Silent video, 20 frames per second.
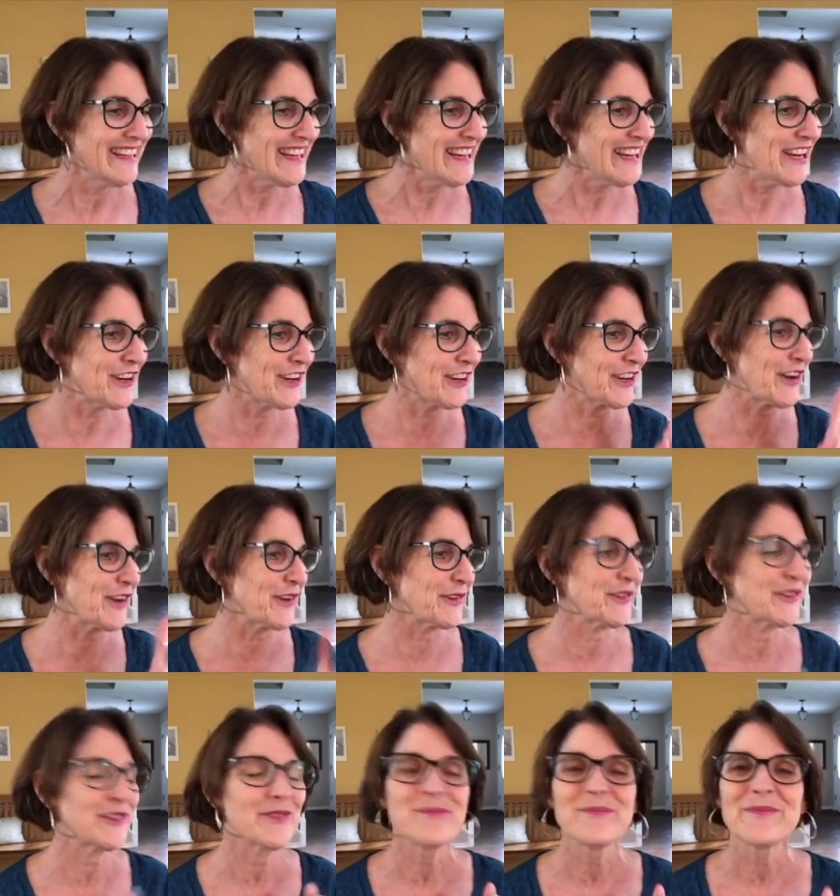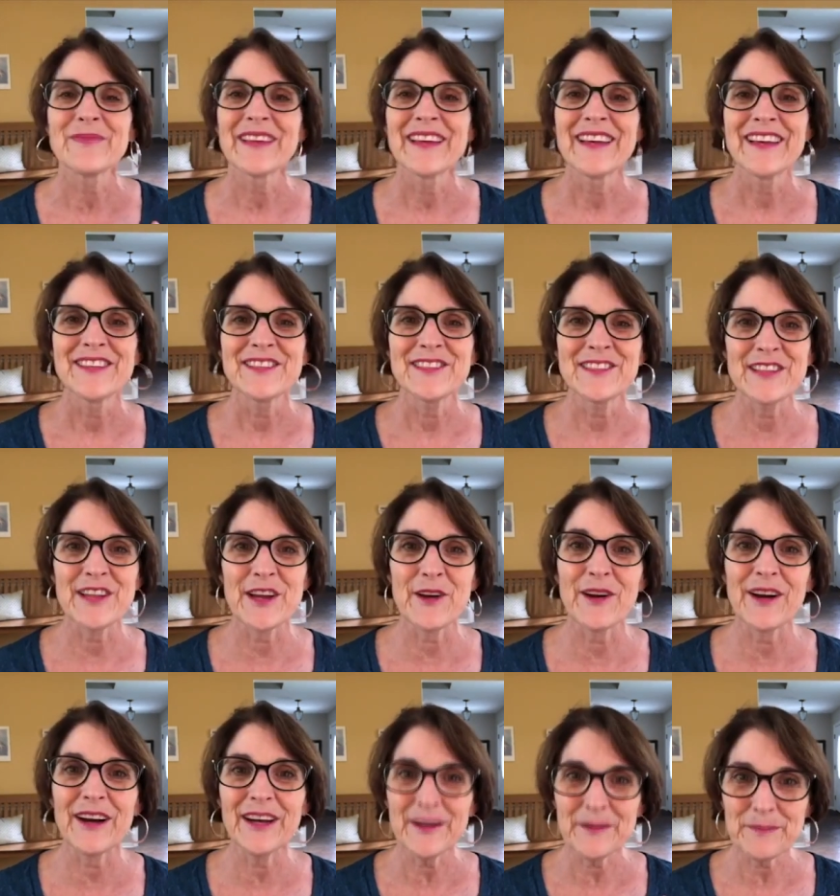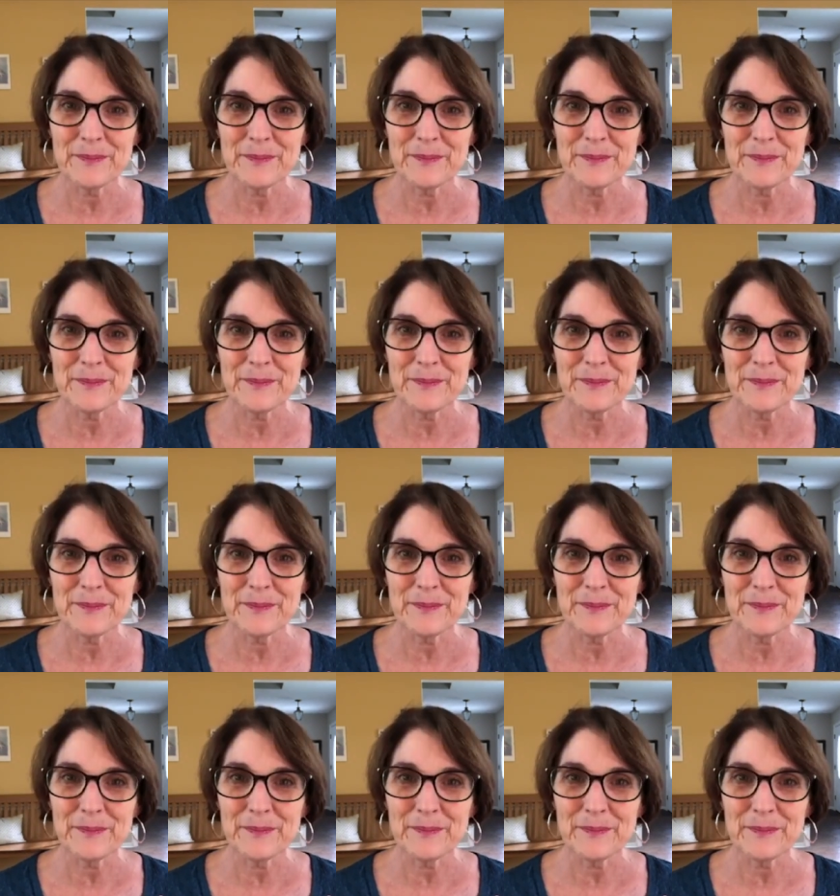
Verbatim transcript: Here it goes. Sarah,